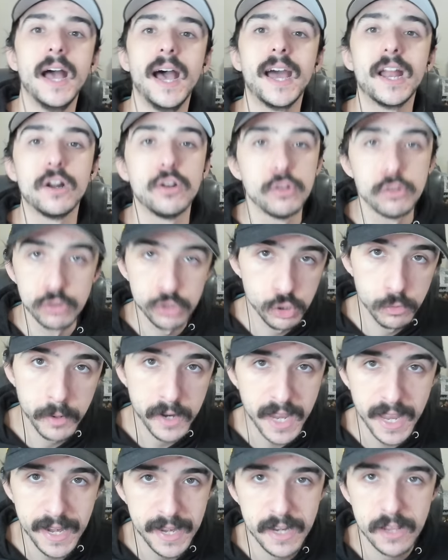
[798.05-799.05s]
I don't know,
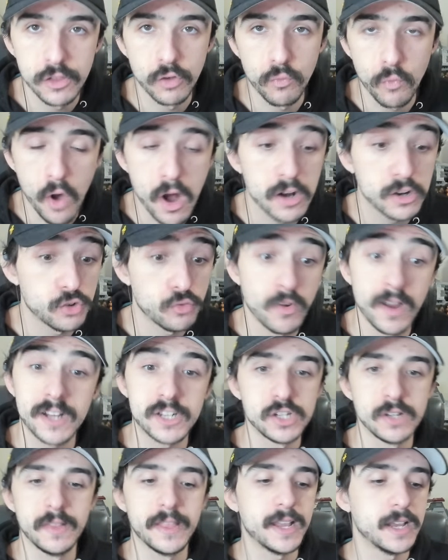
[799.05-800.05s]
lubricated in the wrong
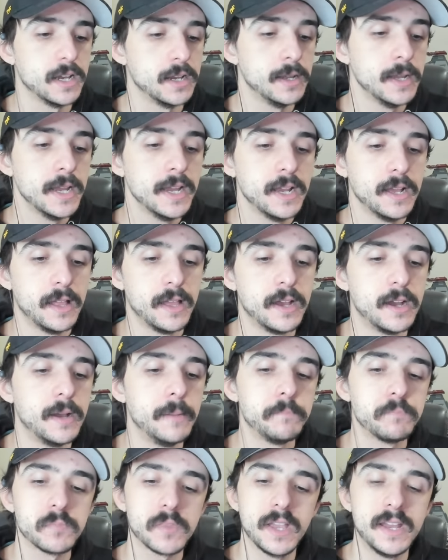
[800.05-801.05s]
direction, like a uh,
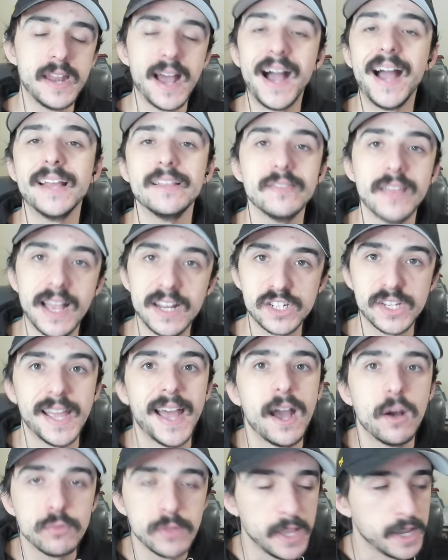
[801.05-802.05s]
an eyelash
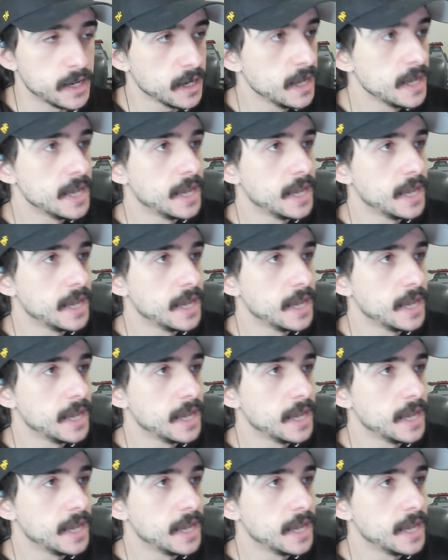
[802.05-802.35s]
cowlick.